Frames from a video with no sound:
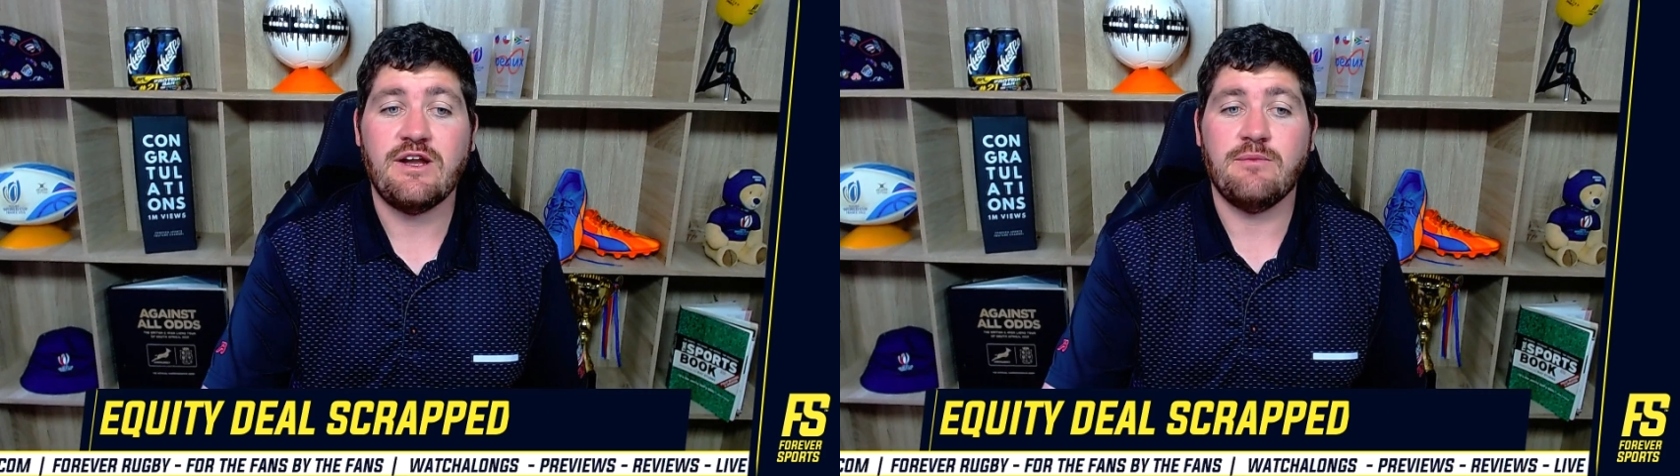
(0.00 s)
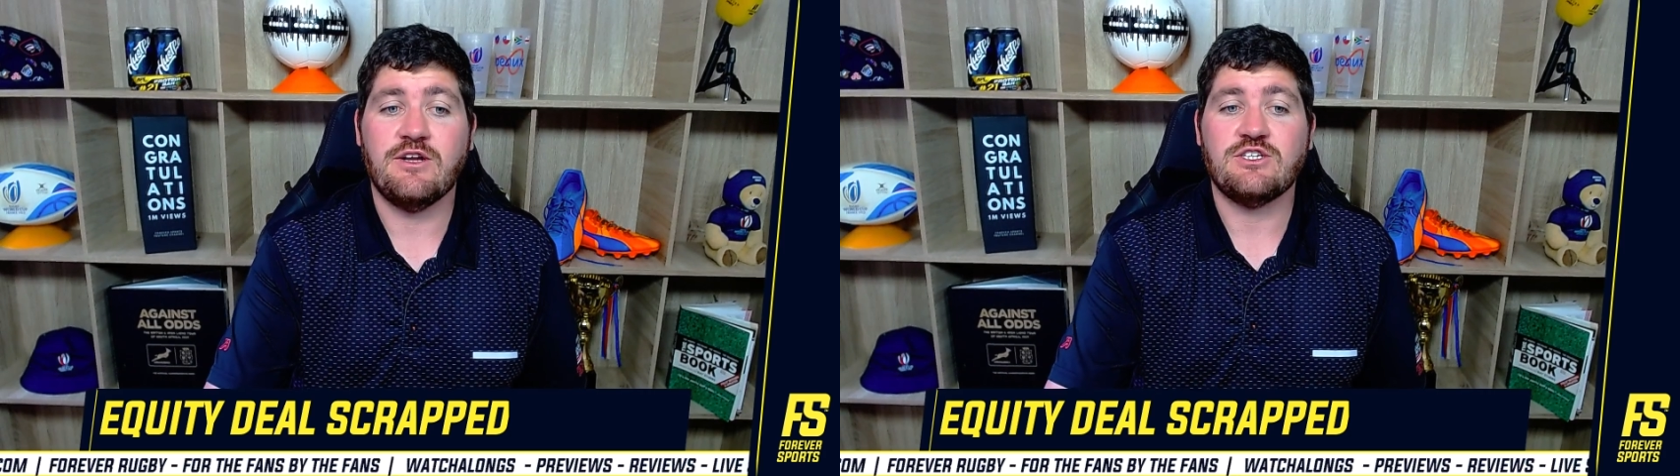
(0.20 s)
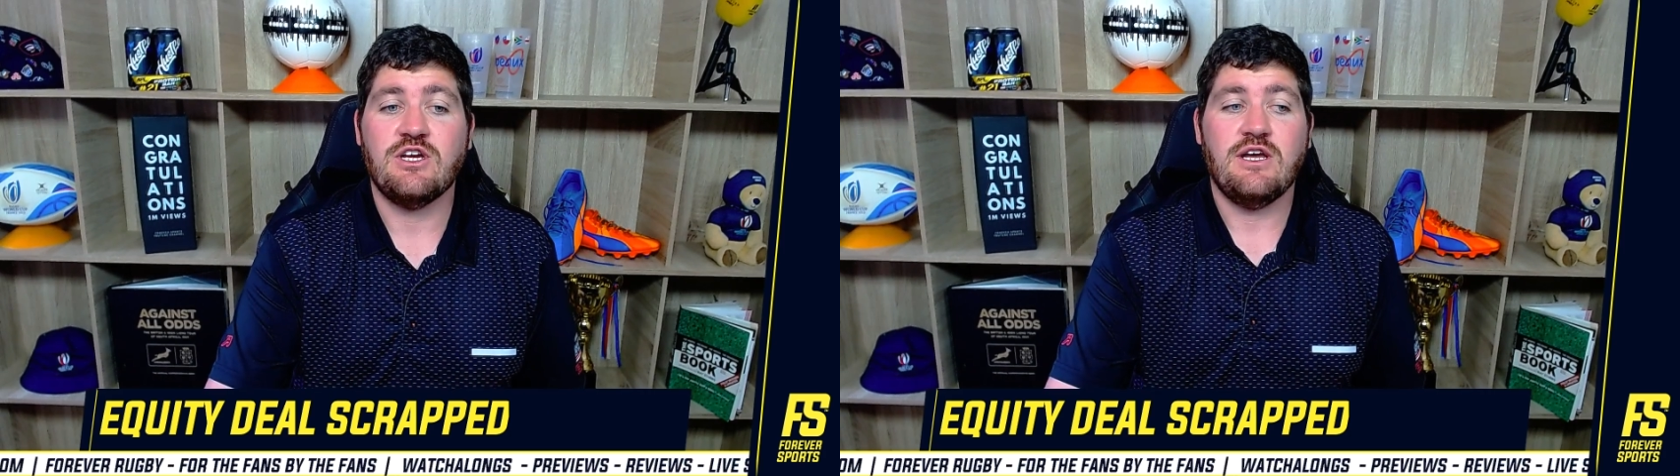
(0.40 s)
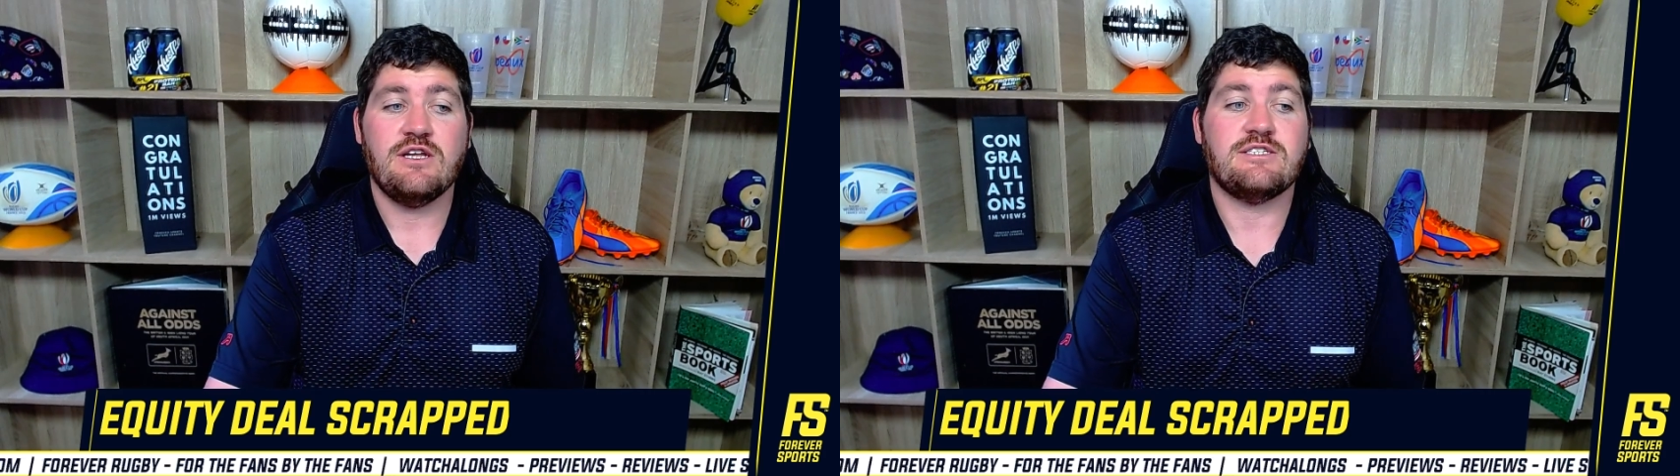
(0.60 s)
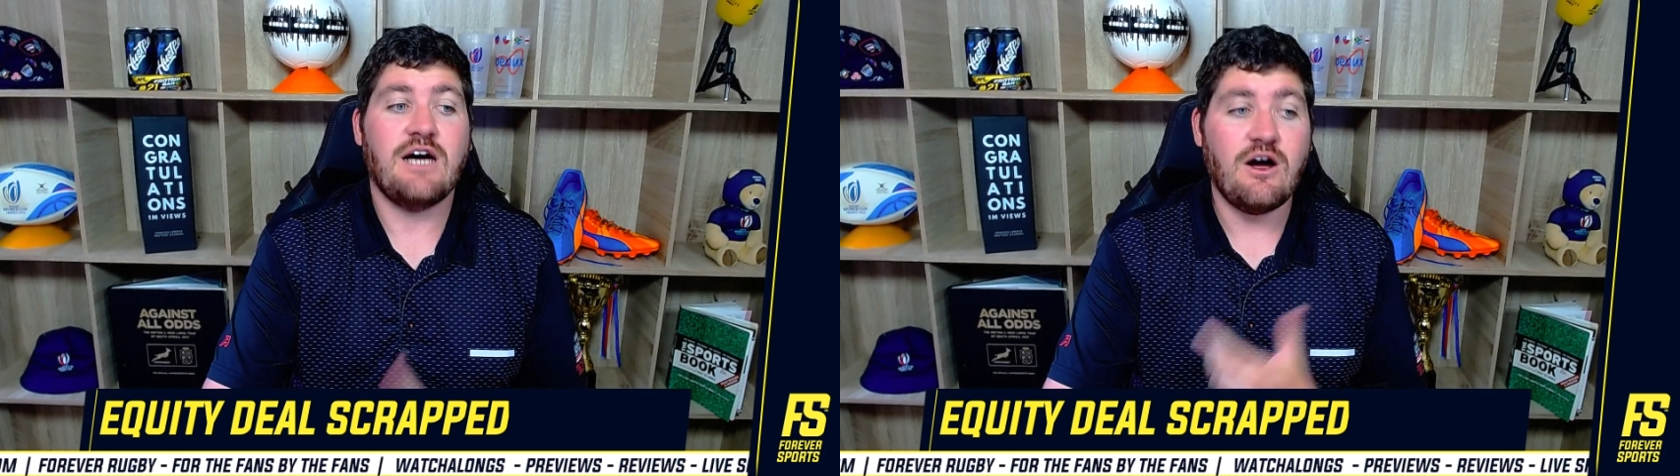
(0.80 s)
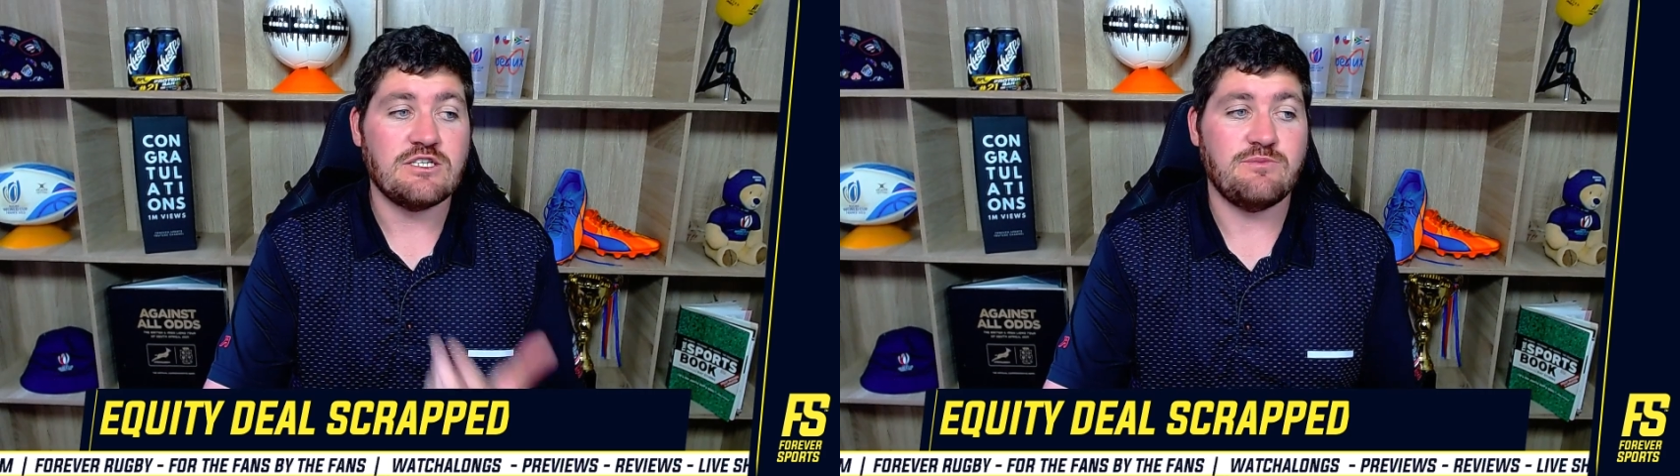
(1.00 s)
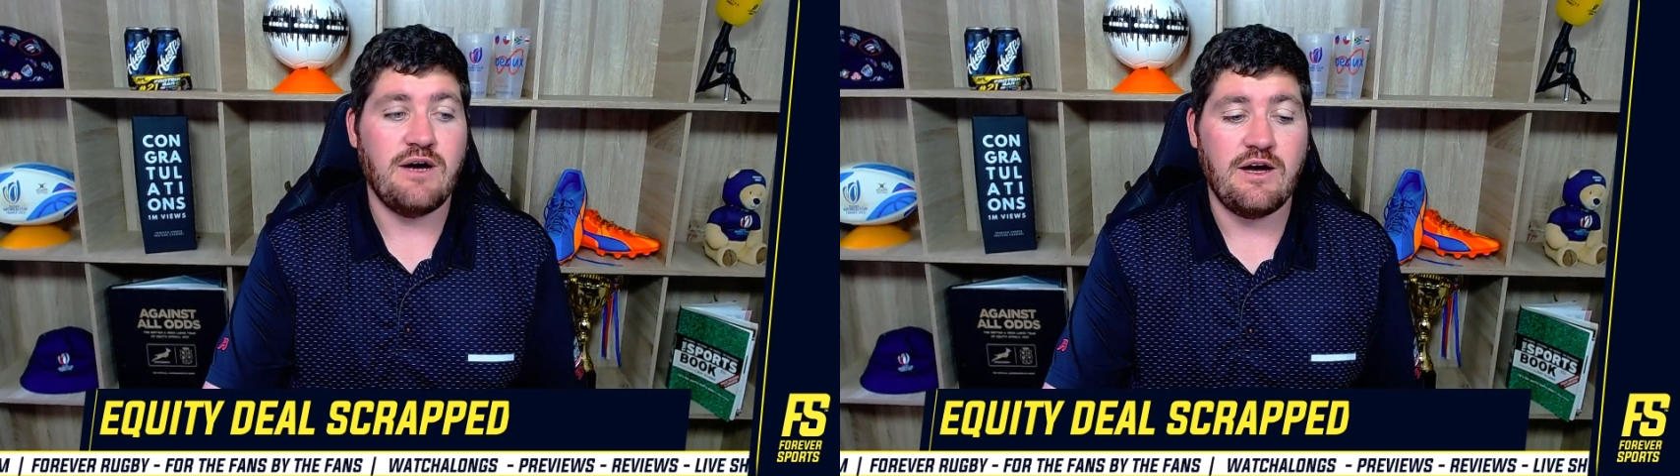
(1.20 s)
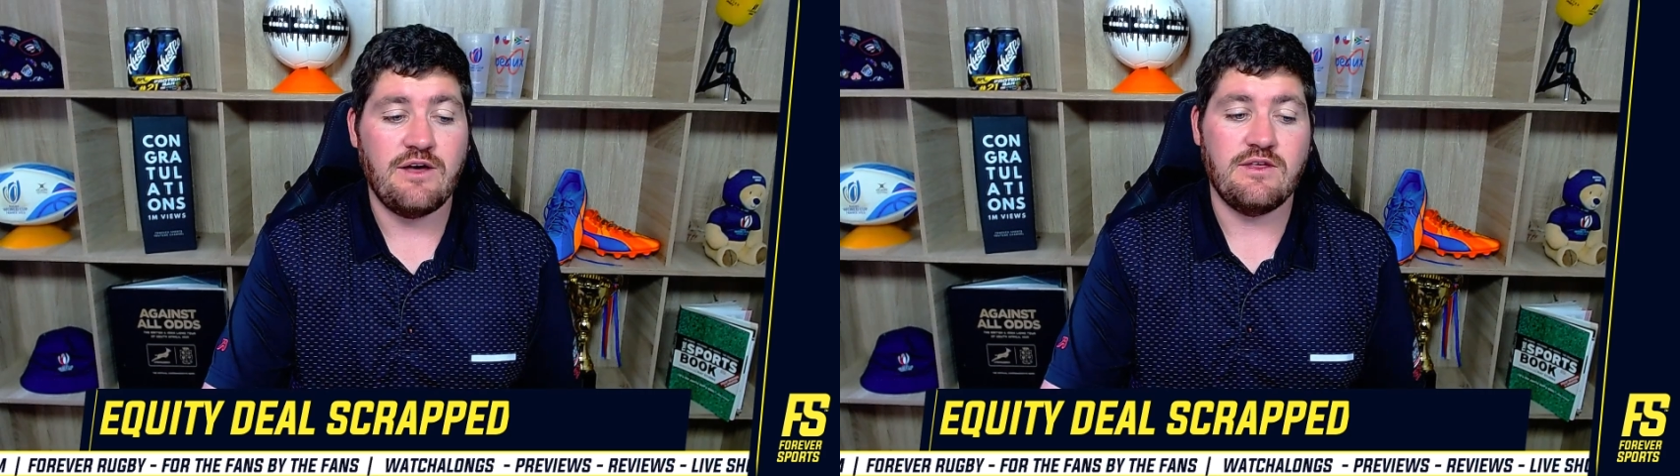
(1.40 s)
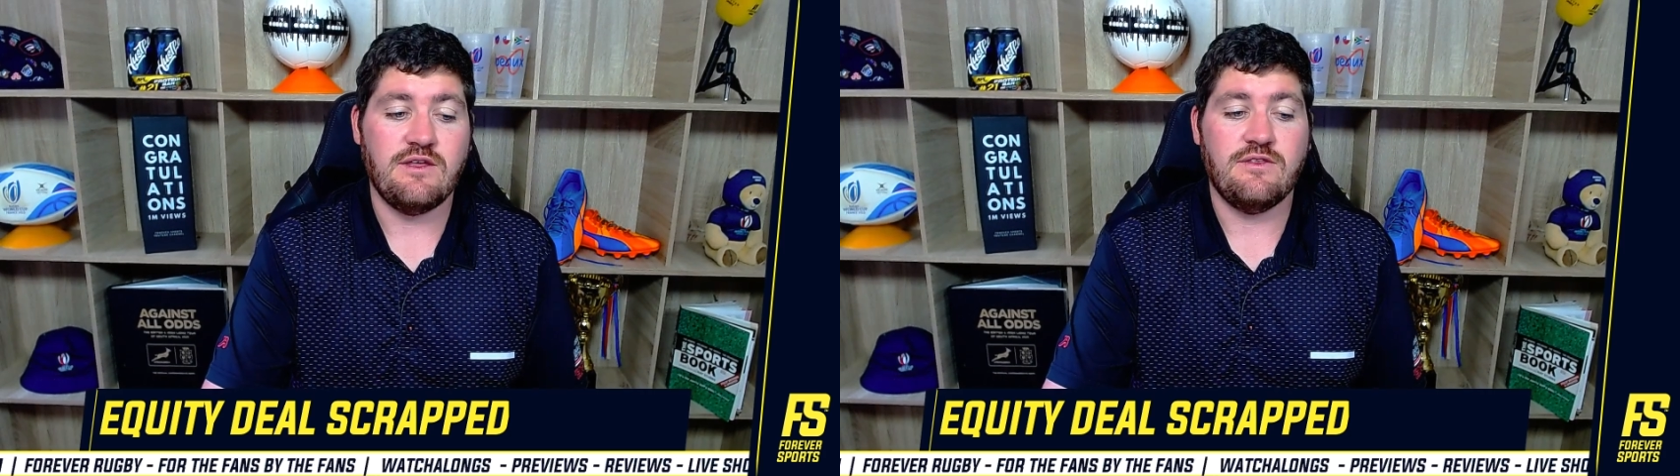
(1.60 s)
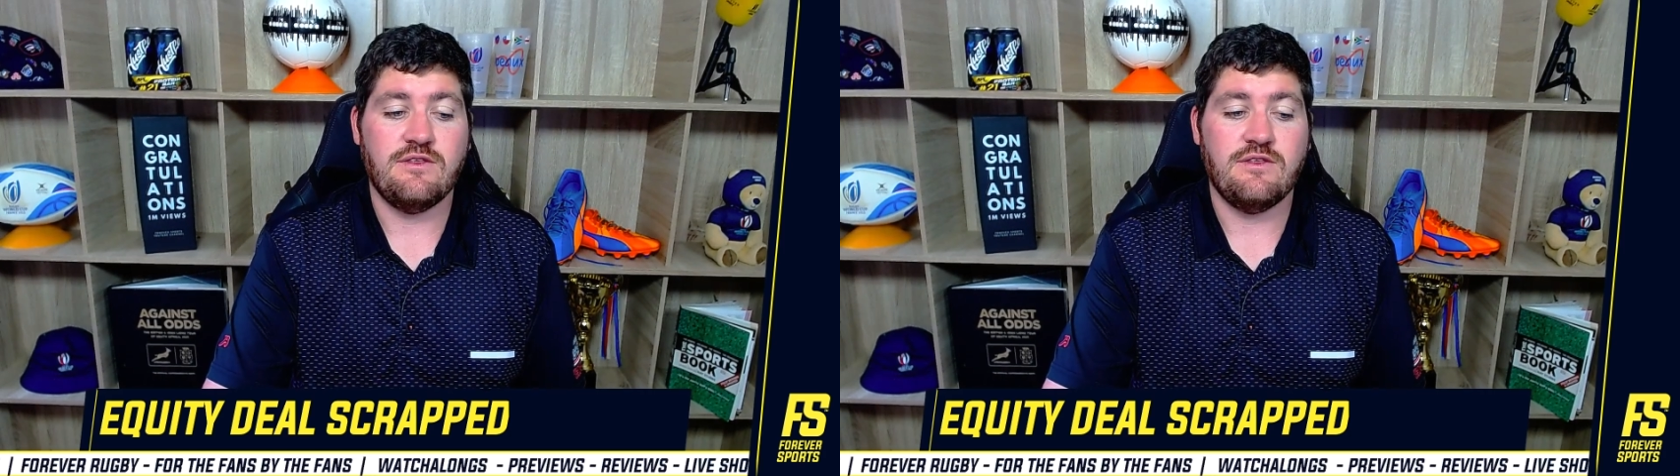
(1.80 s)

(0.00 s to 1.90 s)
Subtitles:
much touted by the